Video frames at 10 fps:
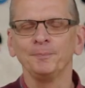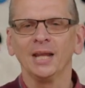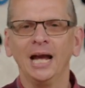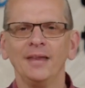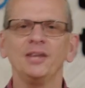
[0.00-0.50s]

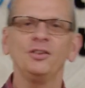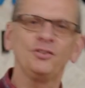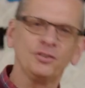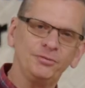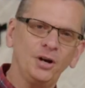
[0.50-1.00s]
And then there's
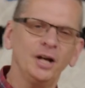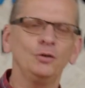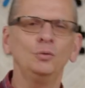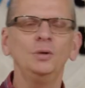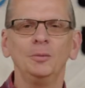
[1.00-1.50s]
the
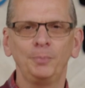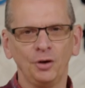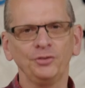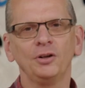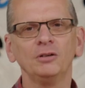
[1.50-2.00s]
final
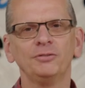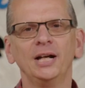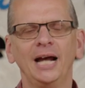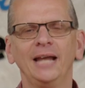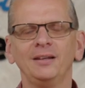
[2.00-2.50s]
Passover
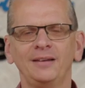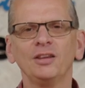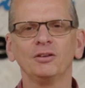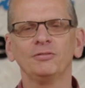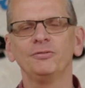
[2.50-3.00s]
and the
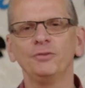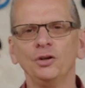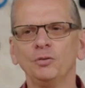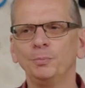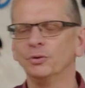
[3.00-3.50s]
death of the
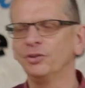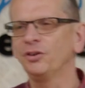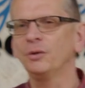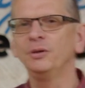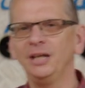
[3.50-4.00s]
firstborn.
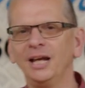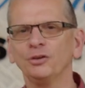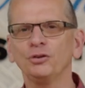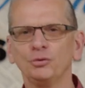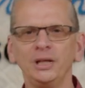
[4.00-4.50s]
So you get
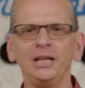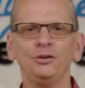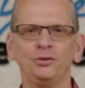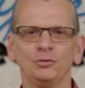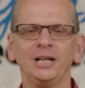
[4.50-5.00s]
three
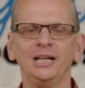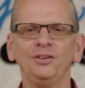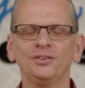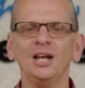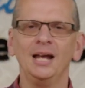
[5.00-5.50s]

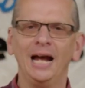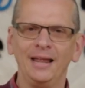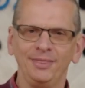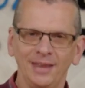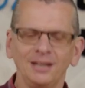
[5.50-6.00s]
threes
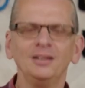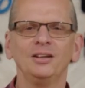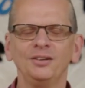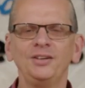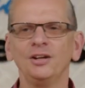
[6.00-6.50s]
and then the
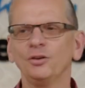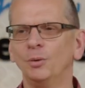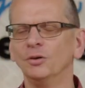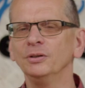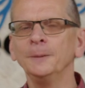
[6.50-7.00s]
10th
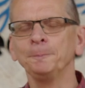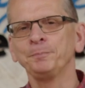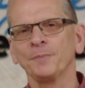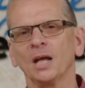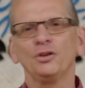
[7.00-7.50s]
one.
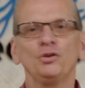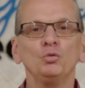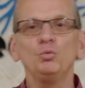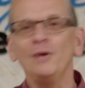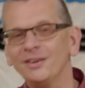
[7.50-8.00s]
Now, there's a
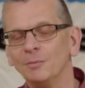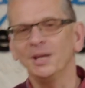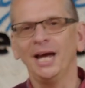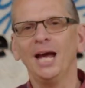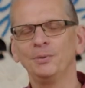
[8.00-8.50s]
rhythm
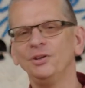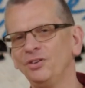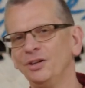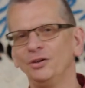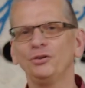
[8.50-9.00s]
that happens
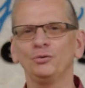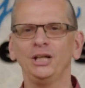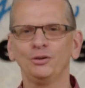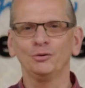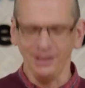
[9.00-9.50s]
in the three
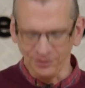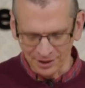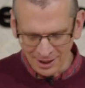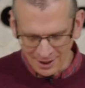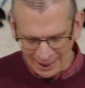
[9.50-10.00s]
threes.
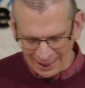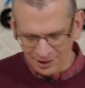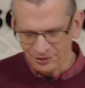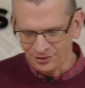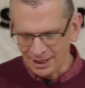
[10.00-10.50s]

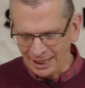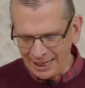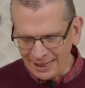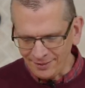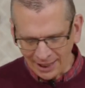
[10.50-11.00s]
And
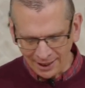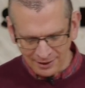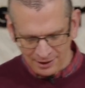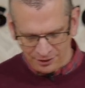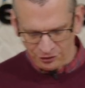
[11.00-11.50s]
in that,
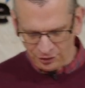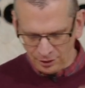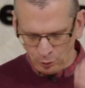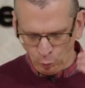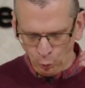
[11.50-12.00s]
there's a
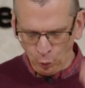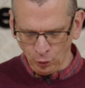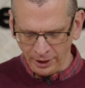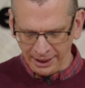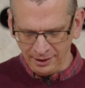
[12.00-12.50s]

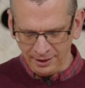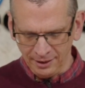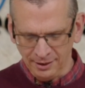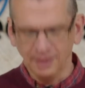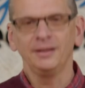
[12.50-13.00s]
warning
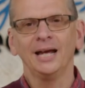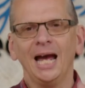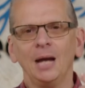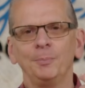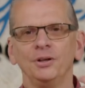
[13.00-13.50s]
that
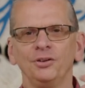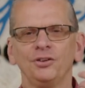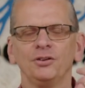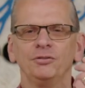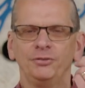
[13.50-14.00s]

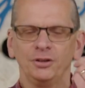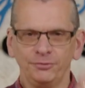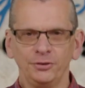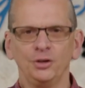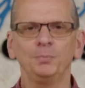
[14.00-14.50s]
happens for the
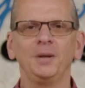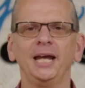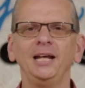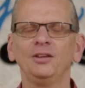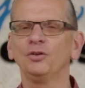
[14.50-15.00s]
first
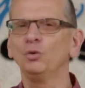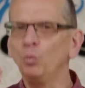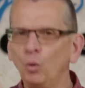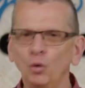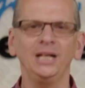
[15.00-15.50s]
plague, there's a
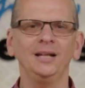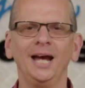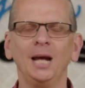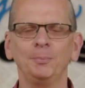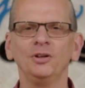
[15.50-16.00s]
warning that
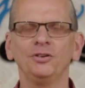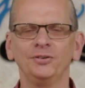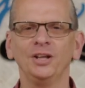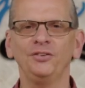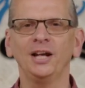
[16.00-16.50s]
happens for
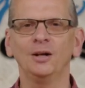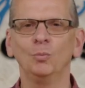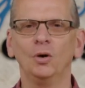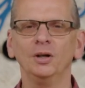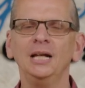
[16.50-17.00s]
the second
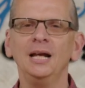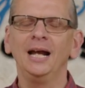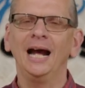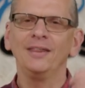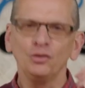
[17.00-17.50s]
one,
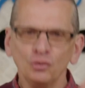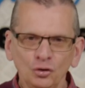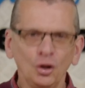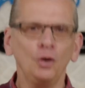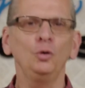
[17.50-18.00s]
and there's
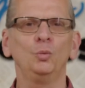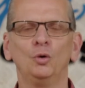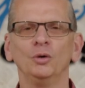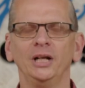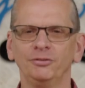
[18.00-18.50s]
no
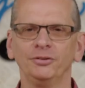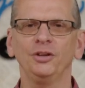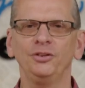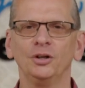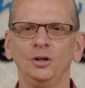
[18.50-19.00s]
warning for the
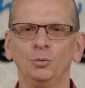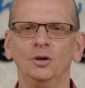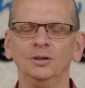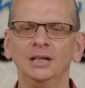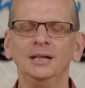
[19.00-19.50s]
third
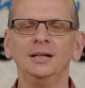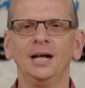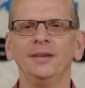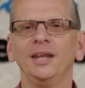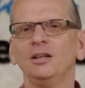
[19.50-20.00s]
one.
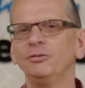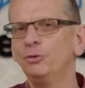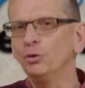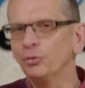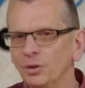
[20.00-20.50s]
And then the
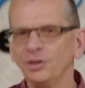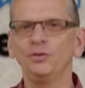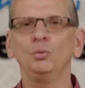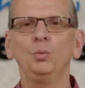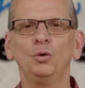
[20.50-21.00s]
fourth one, there's
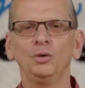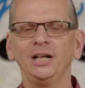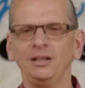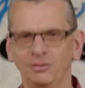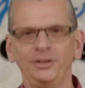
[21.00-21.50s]
a
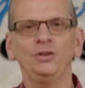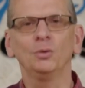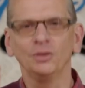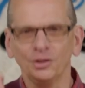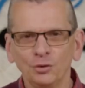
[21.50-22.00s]
warning. The fifth
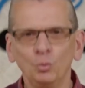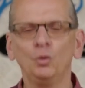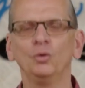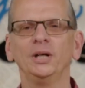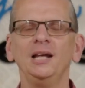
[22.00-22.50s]
one, there's a
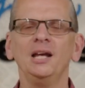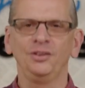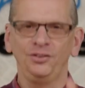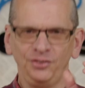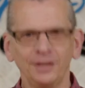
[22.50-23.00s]
warning. The
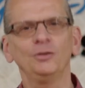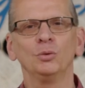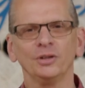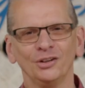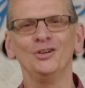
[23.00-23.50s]
sixth
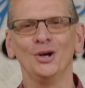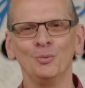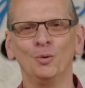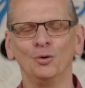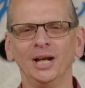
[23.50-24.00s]
one, there's no
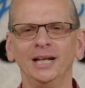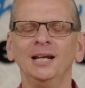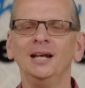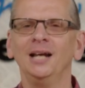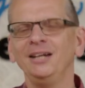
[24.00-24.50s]
warning.
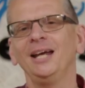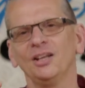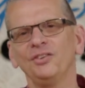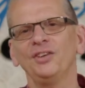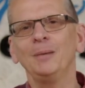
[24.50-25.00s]
And you get the
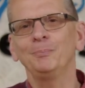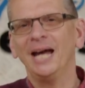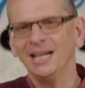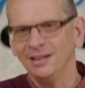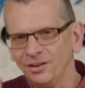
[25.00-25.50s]
same
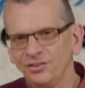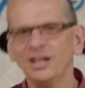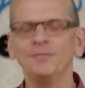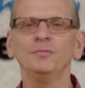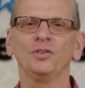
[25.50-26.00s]
pattern in the
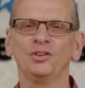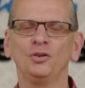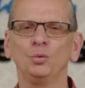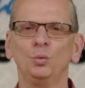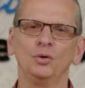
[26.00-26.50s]
seventh, there's
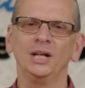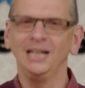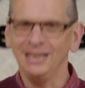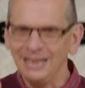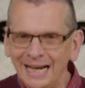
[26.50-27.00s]
a warning.
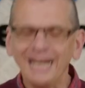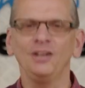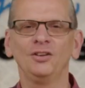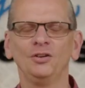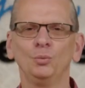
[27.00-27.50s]
In the
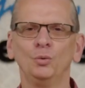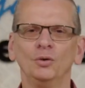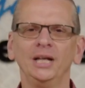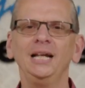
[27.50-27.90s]
eighth, there's a warning.